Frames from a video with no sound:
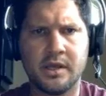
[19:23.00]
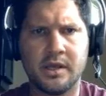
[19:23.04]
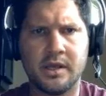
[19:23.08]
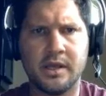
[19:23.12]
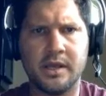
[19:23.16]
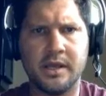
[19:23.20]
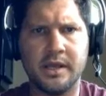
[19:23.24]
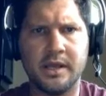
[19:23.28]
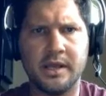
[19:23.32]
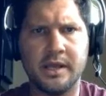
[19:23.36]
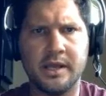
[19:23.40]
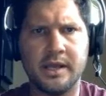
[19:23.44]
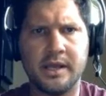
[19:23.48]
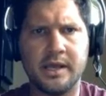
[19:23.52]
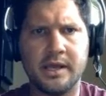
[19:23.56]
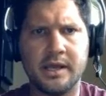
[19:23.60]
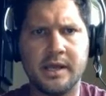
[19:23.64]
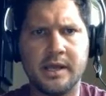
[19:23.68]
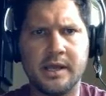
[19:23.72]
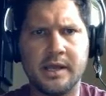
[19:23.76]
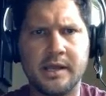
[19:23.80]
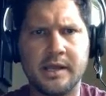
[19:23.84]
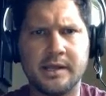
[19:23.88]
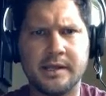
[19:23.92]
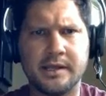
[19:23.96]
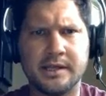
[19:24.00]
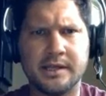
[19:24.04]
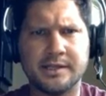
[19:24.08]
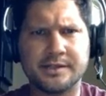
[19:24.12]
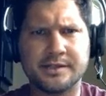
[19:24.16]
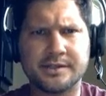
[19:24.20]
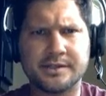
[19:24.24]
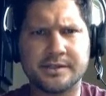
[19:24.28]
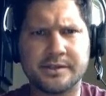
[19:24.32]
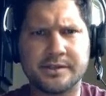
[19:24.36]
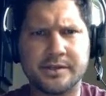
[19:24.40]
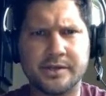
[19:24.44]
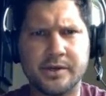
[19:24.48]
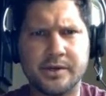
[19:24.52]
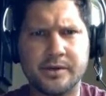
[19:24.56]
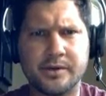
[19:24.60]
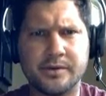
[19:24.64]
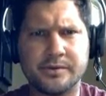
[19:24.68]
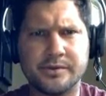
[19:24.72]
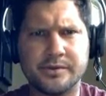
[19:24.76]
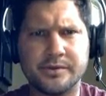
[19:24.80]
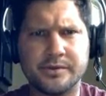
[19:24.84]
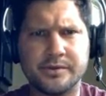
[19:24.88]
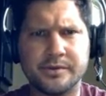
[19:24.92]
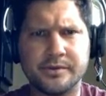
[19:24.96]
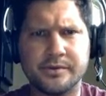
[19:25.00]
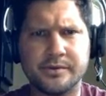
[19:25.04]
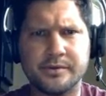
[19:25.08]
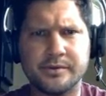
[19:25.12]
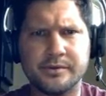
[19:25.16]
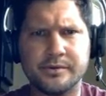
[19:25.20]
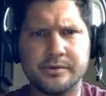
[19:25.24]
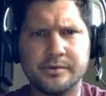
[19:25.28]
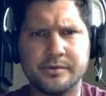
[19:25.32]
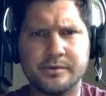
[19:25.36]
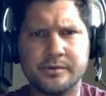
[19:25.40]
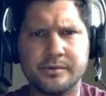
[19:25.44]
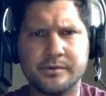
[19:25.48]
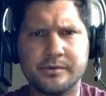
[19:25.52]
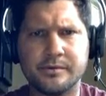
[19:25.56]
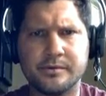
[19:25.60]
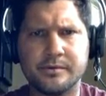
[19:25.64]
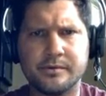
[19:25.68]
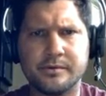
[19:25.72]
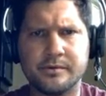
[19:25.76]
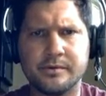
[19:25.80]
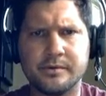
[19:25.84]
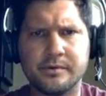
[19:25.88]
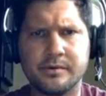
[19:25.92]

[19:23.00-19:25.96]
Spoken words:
And let's go to,